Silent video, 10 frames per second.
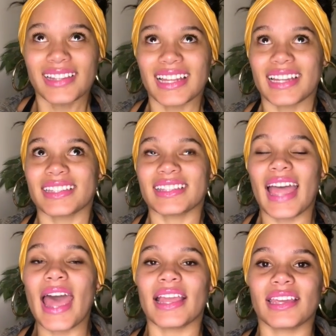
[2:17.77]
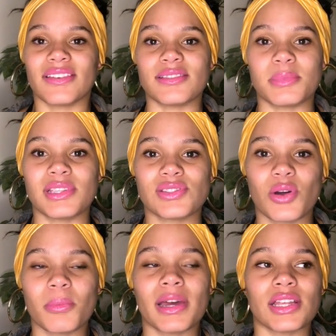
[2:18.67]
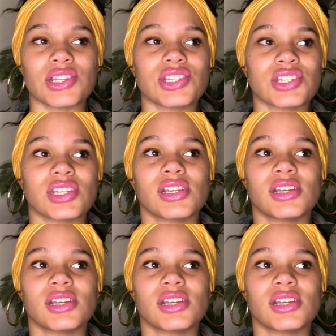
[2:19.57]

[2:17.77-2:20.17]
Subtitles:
Like, that gives me so much.